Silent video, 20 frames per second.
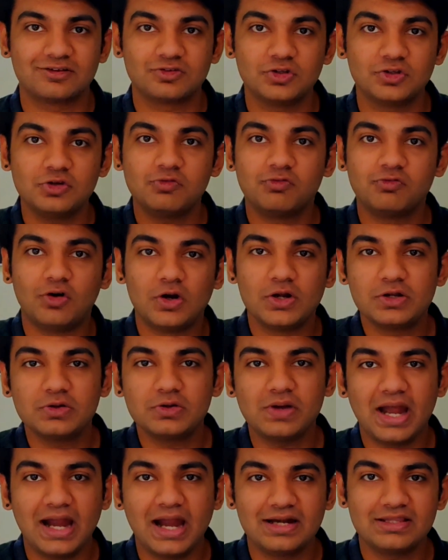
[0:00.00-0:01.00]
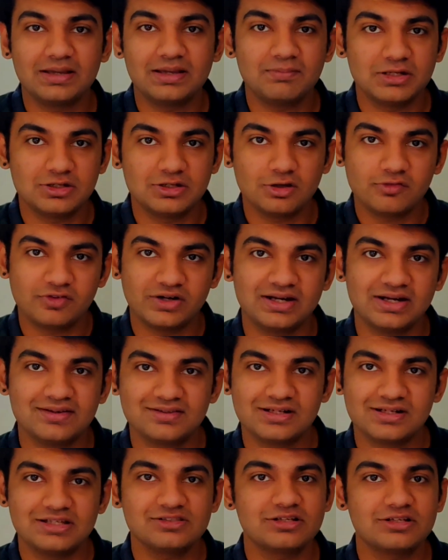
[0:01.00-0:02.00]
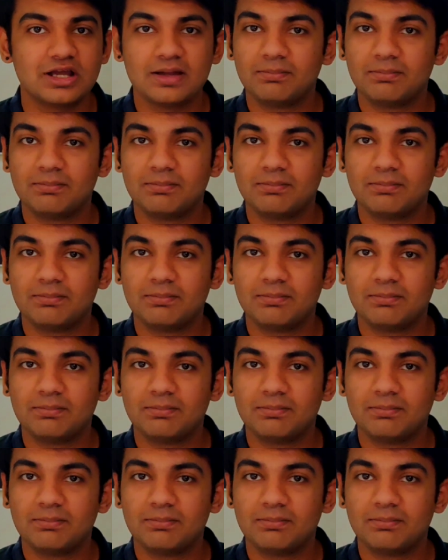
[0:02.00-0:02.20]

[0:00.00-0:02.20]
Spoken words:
So you want to add them in your friends list,